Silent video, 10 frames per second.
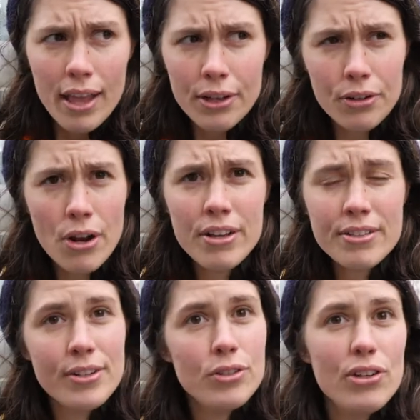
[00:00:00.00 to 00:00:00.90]
You'll notice
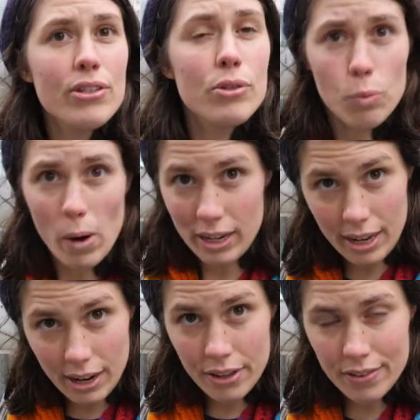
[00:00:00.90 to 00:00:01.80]
there's just one
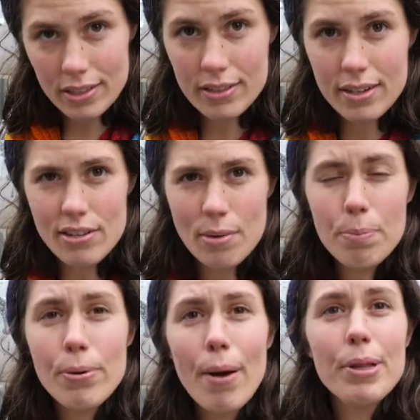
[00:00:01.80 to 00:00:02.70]
here, this is because it
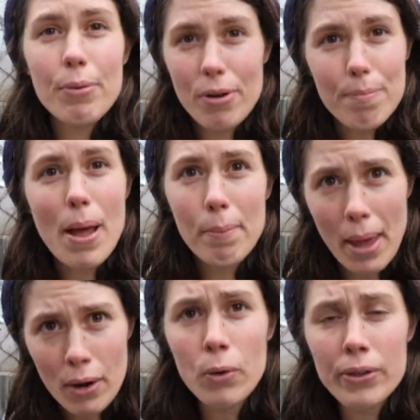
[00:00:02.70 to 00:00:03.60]
probably would have been
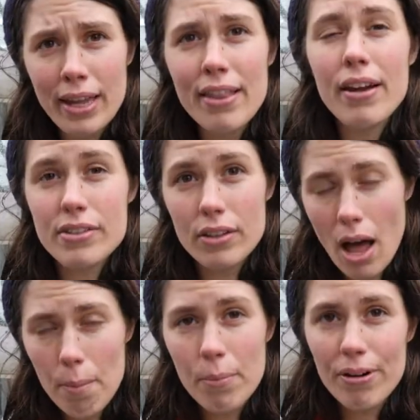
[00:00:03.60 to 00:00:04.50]
men only. There's a
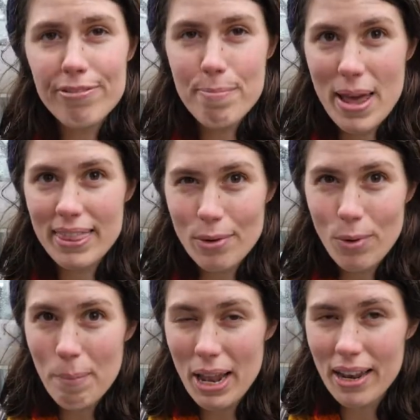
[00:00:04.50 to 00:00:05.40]
lot more for men than
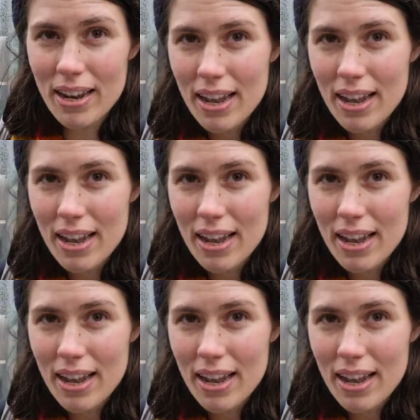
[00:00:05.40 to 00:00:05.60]
women.